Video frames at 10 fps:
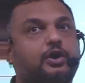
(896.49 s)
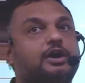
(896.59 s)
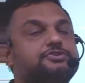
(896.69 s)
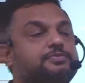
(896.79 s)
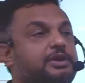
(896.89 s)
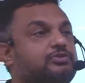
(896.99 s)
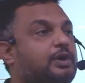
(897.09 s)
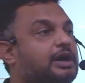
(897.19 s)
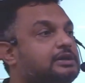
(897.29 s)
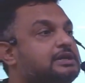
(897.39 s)
GOST means
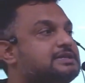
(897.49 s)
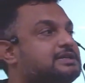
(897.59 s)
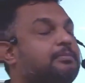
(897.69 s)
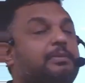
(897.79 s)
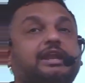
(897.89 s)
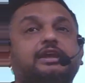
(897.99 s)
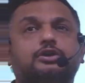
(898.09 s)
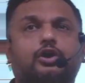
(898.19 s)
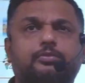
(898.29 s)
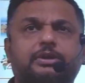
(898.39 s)
what? So many
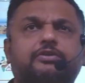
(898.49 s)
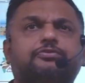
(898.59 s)
government